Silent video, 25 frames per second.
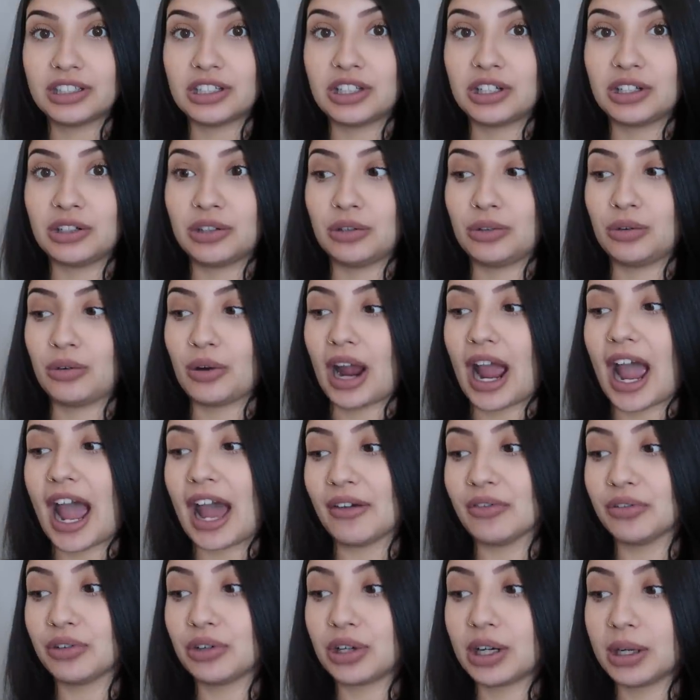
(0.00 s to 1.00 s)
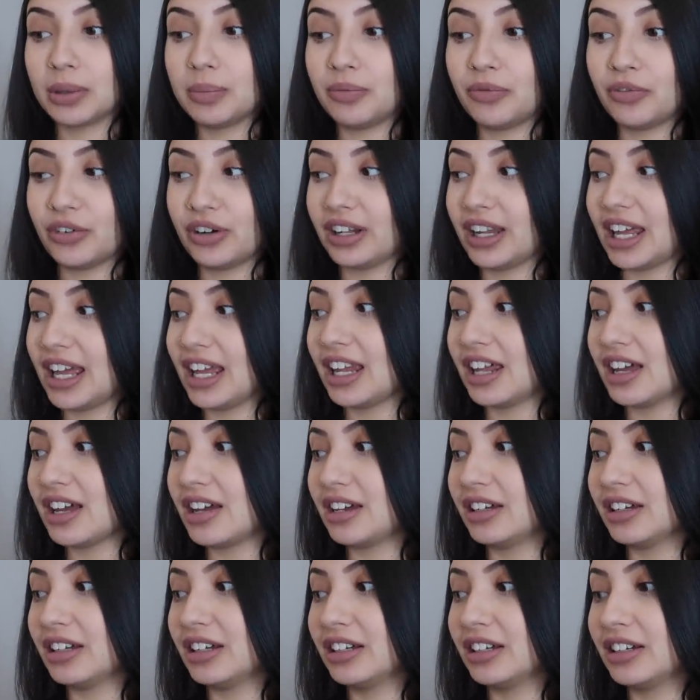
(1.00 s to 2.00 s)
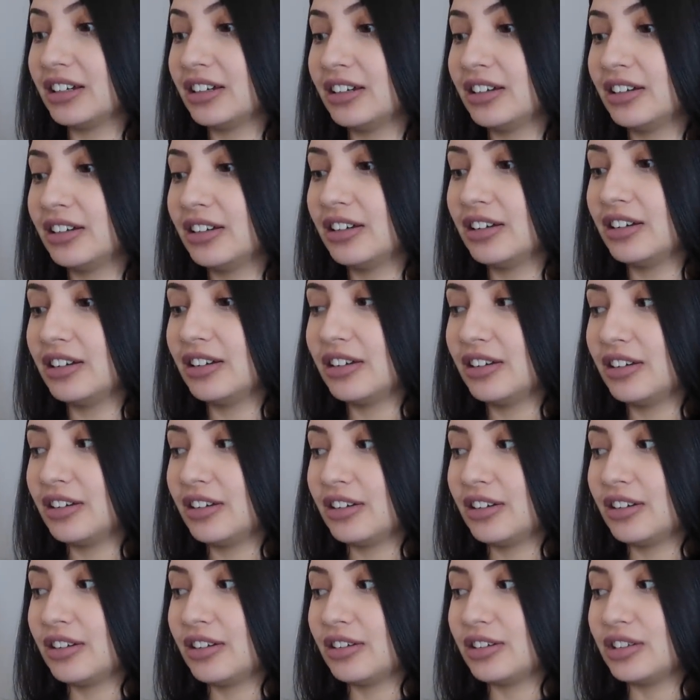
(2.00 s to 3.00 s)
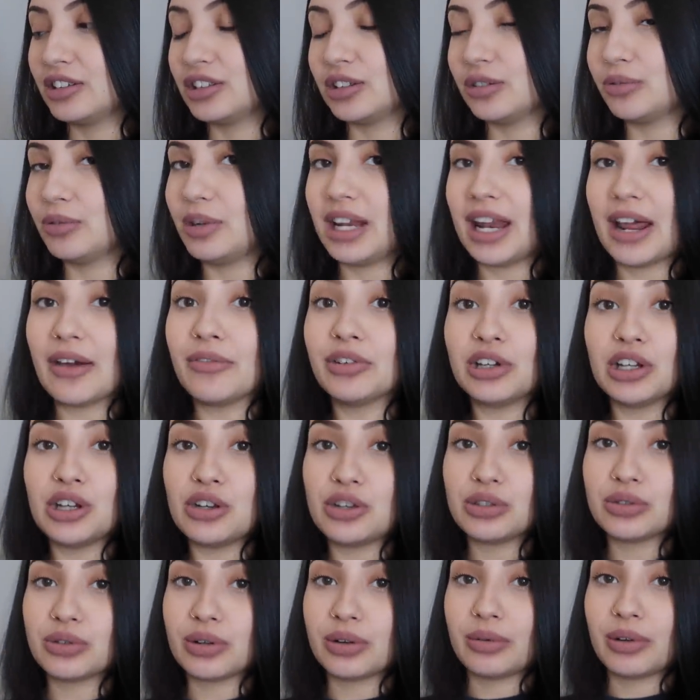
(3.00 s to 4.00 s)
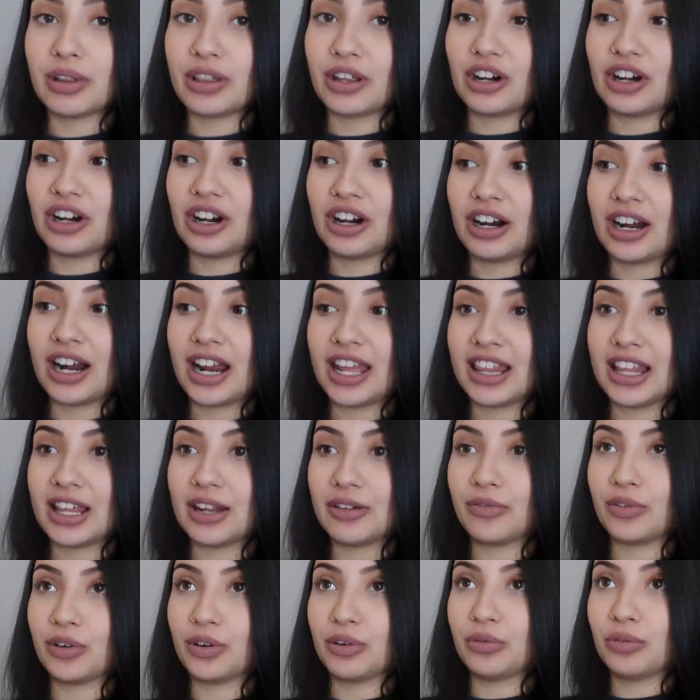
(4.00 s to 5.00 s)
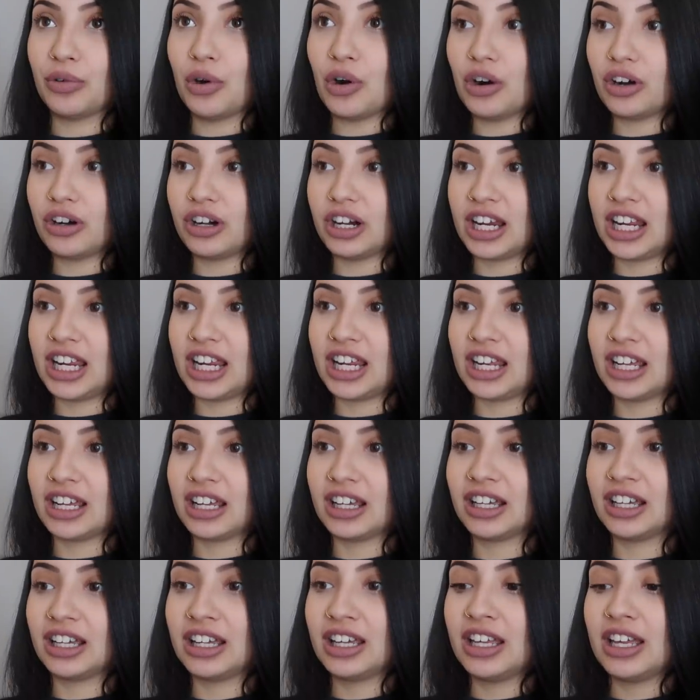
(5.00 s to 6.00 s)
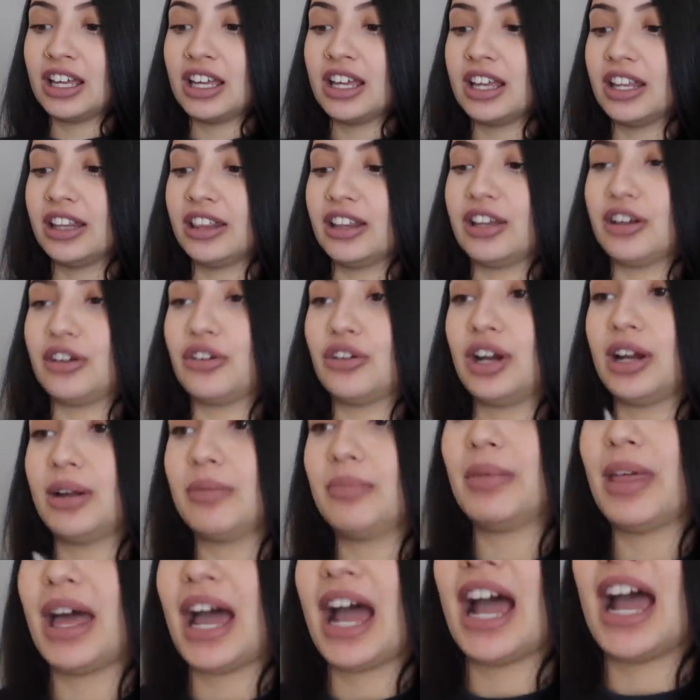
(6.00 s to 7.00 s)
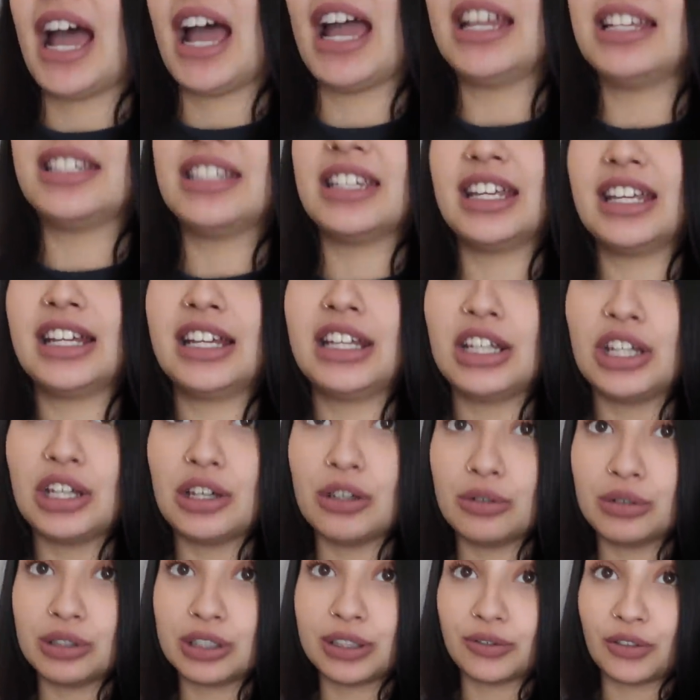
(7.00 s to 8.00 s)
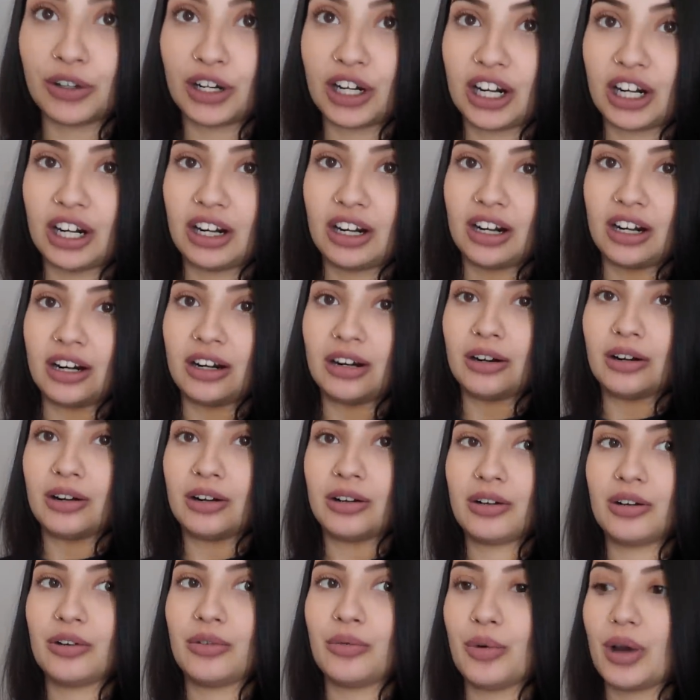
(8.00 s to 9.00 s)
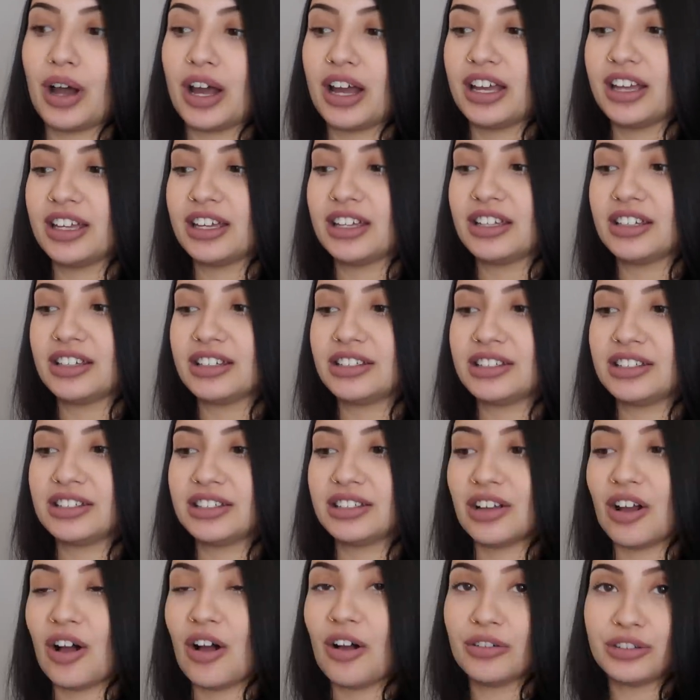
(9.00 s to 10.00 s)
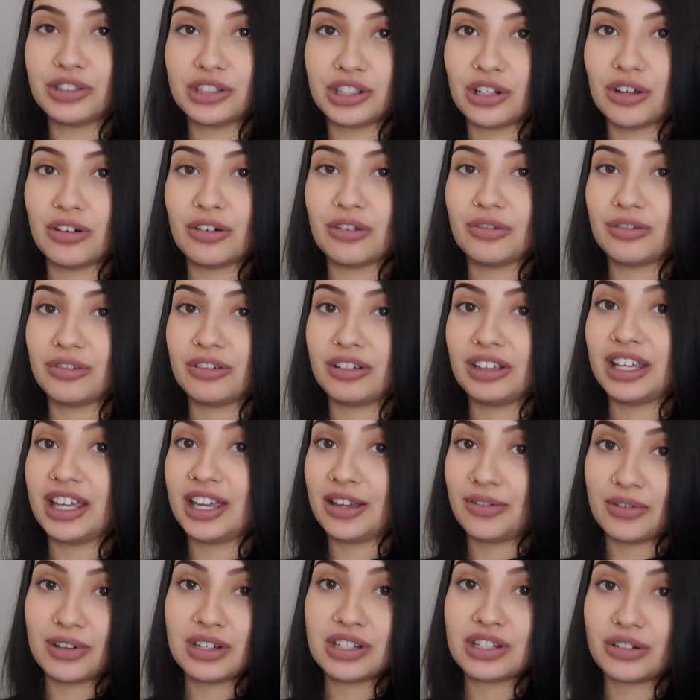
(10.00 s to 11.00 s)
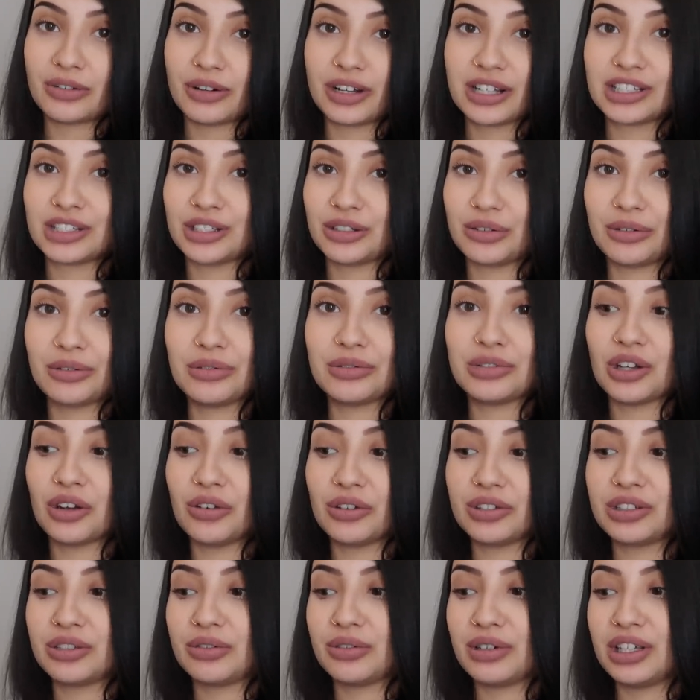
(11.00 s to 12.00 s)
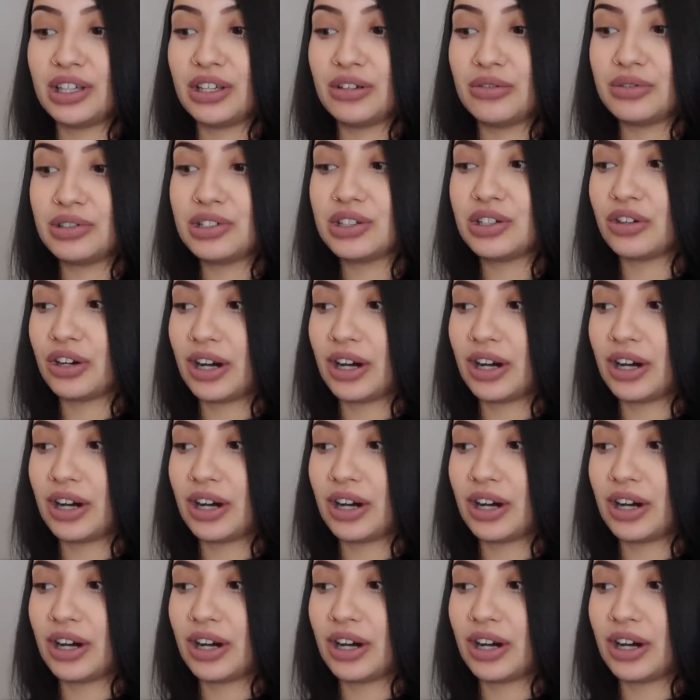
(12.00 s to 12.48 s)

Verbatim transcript: to have a crib for Layla. So we never used one with her. And then for Rory, the crib that I did use for her was also given to us. So it was also a used